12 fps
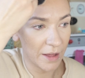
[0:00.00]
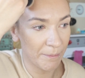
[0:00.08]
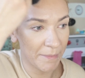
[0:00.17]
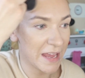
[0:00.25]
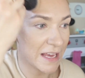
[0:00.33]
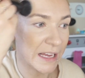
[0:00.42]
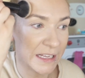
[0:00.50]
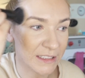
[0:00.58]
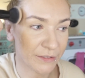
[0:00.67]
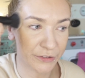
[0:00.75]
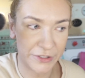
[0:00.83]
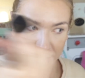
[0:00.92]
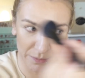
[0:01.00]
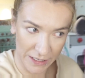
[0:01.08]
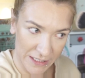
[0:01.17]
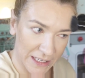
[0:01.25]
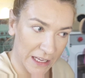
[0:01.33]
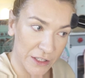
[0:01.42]
making a difference to my
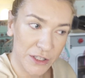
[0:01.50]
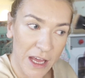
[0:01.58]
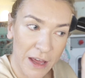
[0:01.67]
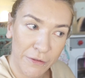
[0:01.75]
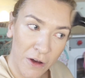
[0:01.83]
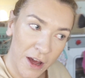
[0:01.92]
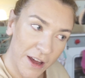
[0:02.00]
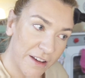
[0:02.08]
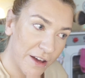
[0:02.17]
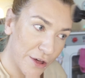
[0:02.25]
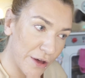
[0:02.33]
skin. So if I